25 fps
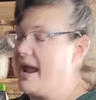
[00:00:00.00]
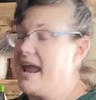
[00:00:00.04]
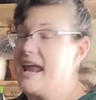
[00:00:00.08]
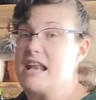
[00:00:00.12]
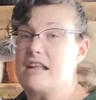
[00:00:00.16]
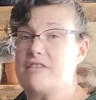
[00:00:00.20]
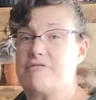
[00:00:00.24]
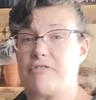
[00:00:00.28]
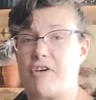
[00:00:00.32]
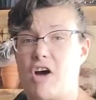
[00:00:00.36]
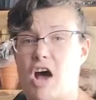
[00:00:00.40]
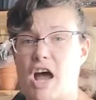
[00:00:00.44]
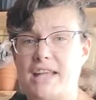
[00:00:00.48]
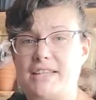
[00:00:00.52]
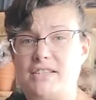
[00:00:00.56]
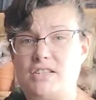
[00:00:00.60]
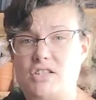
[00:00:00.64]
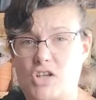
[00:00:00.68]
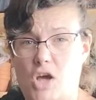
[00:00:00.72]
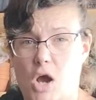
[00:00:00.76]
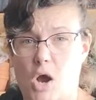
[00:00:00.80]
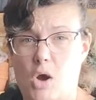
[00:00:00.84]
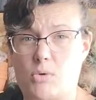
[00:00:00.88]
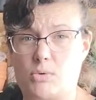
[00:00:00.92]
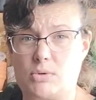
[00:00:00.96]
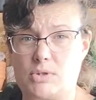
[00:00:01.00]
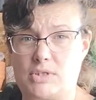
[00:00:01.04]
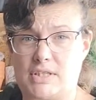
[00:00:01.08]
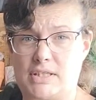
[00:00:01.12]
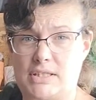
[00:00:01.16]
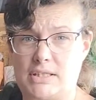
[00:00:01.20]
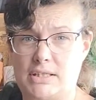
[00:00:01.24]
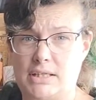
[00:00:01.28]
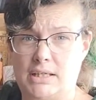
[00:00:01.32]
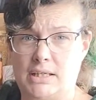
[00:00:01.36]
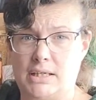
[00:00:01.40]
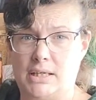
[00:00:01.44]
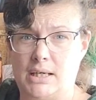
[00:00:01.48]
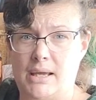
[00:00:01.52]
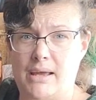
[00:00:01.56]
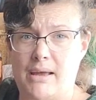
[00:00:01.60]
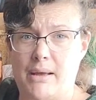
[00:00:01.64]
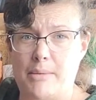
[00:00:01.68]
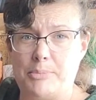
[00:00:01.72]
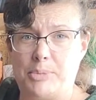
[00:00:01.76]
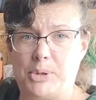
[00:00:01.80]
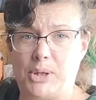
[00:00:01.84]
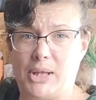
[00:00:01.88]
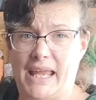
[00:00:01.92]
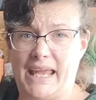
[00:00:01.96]
And if I don't
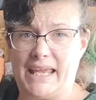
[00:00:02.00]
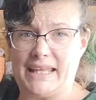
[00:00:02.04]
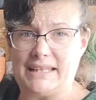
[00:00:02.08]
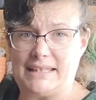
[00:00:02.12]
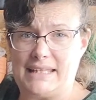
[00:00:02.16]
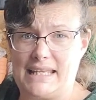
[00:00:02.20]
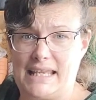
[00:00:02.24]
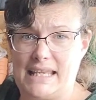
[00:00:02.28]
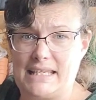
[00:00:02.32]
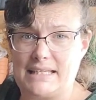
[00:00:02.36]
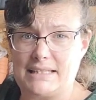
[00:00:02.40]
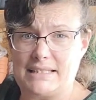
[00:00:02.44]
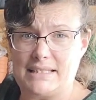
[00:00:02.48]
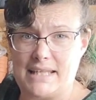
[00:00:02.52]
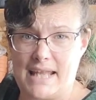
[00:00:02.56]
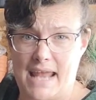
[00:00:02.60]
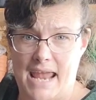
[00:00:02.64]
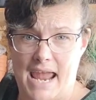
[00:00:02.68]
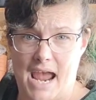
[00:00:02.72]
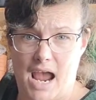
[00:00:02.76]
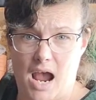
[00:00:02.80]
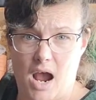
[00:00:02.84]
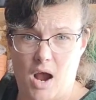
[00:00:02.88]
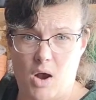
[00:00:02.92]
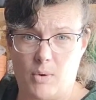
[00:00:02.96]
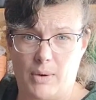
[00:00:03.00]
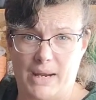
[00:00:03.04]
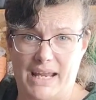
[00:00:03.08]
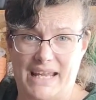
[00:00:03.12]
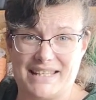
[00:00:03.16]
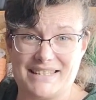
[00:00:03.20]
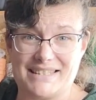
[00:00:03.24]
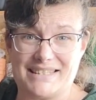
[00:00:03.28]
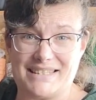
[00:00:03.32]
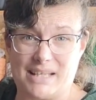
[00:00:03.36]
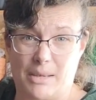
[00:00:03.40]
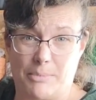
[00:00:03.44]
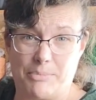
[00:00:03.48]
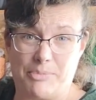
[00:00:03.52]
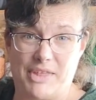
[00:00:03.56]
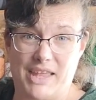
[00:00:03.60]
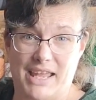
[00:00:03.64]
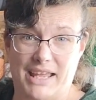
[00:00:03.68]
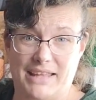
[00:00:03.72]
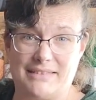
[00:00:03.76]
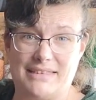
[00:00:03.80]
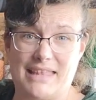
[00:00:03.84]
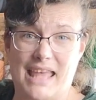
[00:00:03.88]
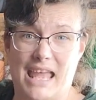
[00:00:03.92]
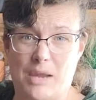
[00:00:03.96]
plant these now in
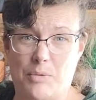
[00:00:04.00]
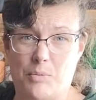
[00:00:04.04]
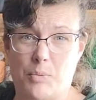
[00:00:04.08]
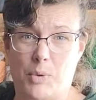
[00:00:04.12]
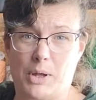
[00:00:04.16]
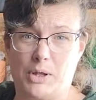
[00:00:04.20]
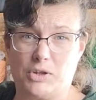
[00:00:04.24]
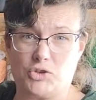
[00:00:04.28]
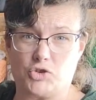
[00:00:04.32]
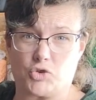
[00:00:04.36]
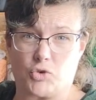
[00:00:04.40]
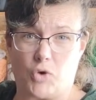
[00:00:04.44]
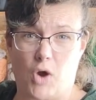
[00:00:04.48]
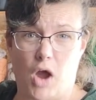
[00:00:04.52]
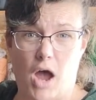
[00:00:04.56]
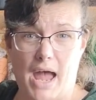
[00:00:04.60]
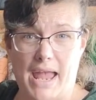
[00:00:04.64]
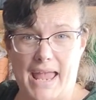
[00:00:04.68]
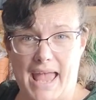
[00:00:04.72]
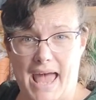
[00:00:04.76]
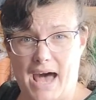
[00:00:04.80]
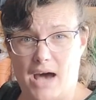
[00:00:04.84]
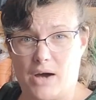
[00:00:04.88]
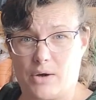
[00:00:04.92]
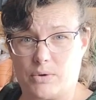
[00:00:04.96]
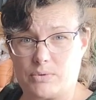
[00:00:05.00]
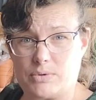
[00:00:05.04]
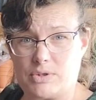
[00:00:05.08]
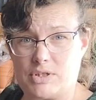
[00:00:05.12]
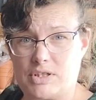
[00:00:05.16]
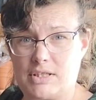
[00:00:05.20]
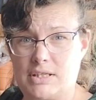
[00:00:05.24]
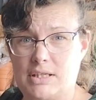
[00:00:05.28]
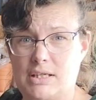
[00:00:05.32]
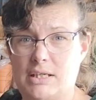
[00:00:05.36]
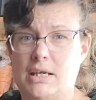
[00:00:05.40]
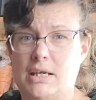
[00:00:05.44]
something, they will dry out